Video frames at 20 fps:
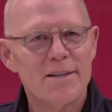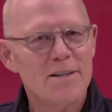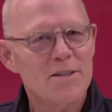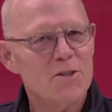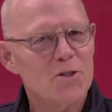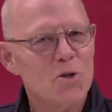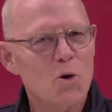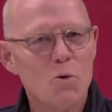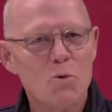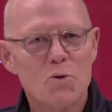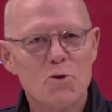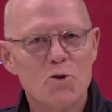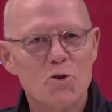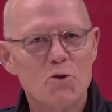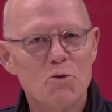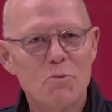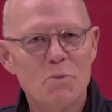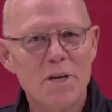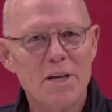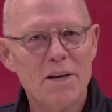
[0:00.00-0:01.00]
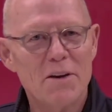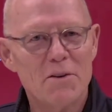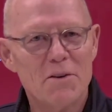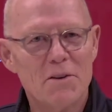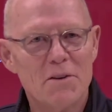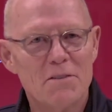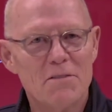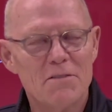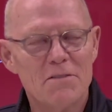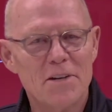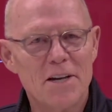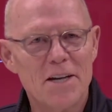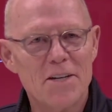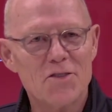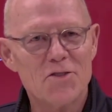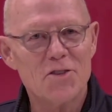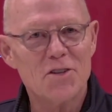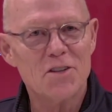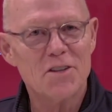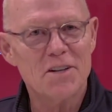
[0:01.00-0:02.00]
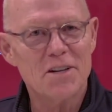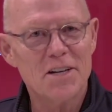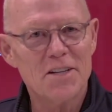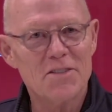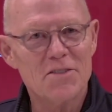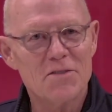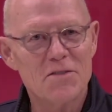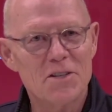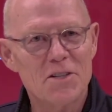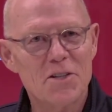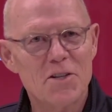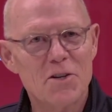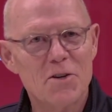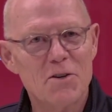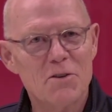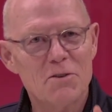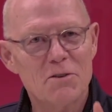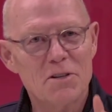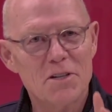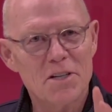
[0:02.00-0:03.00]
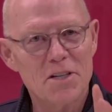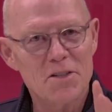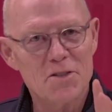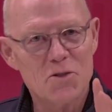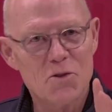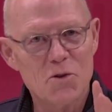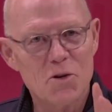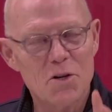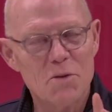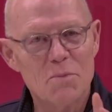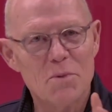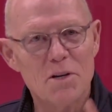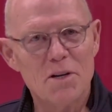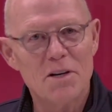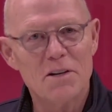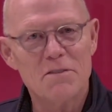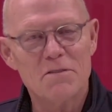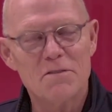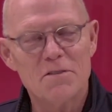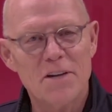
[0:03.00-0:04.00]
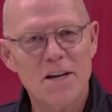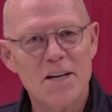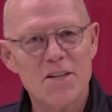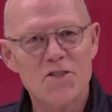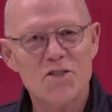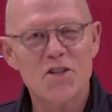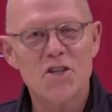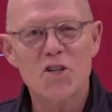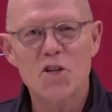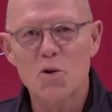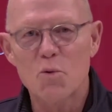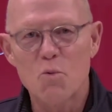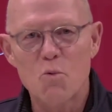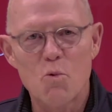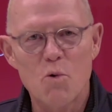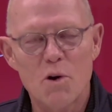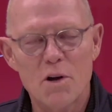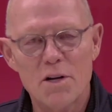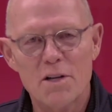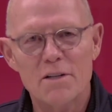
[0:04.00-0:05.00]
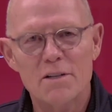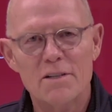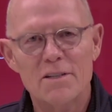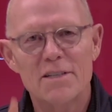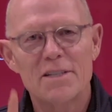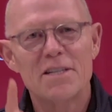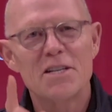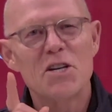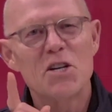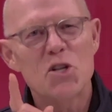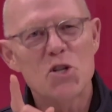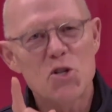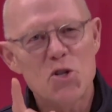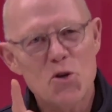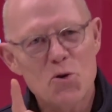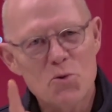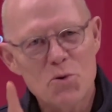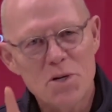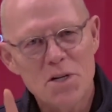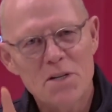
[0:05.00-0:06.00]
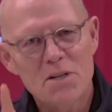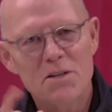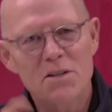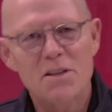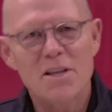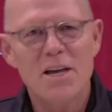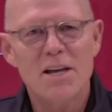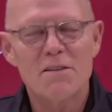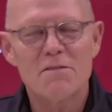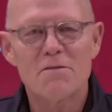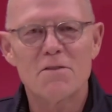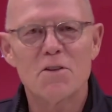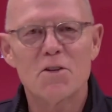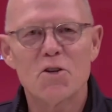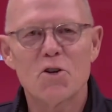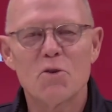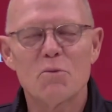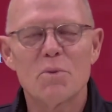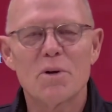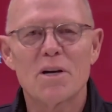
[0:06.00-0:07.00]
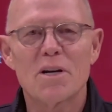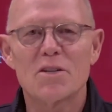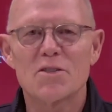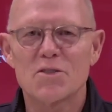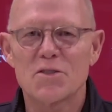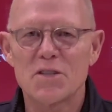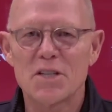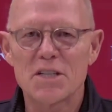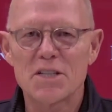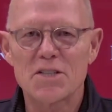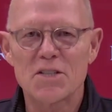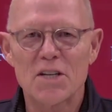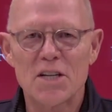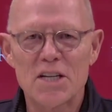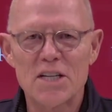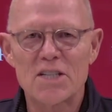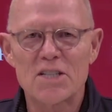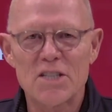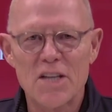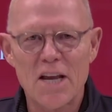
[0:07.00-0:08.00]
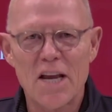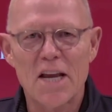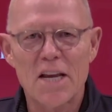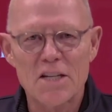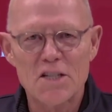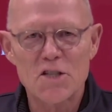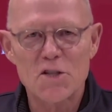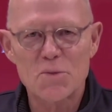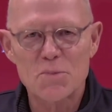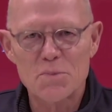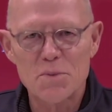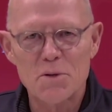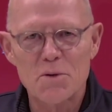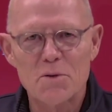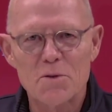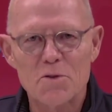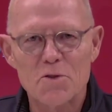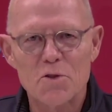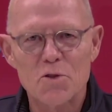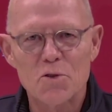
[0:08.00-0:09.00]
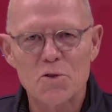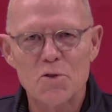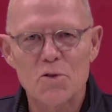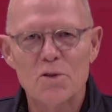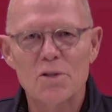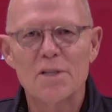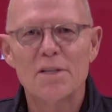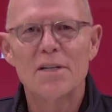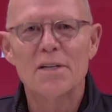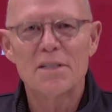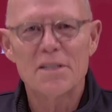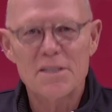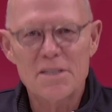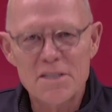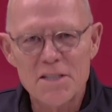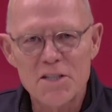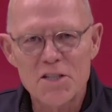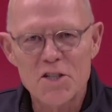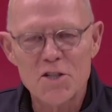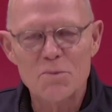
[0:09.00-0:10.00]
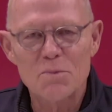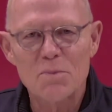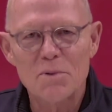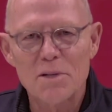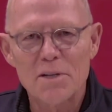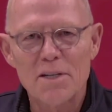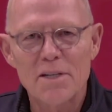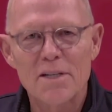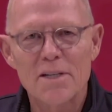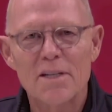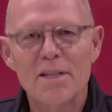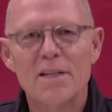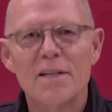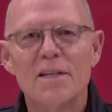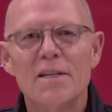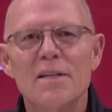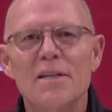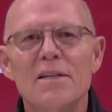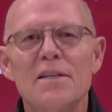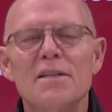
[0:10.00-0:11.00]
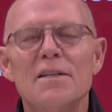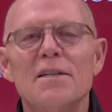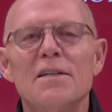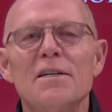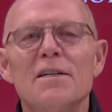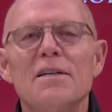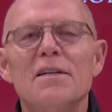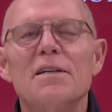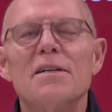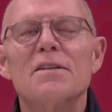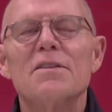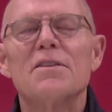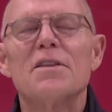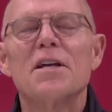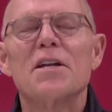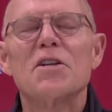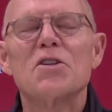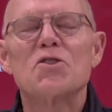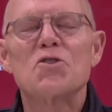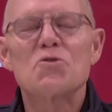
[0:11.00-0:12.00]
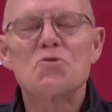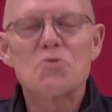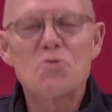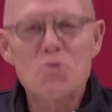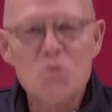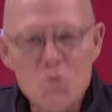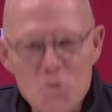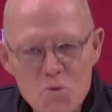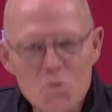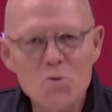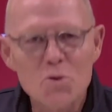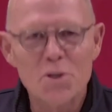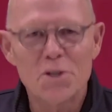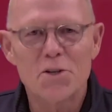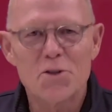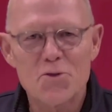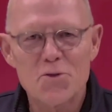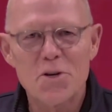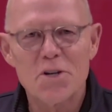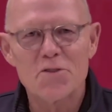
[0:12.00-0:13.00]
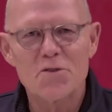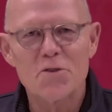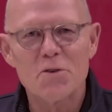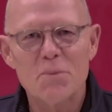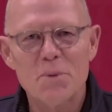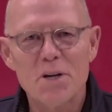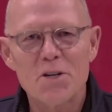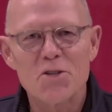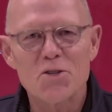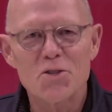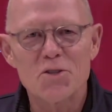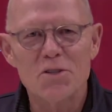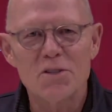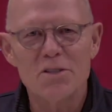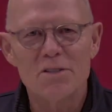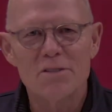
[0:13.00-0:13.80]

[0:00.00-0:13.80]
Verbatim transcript: Don't tune me out on fasting. The next video is going to be on fasting. You want to tune into that video because this is a spiritual discipline that is truly transformational.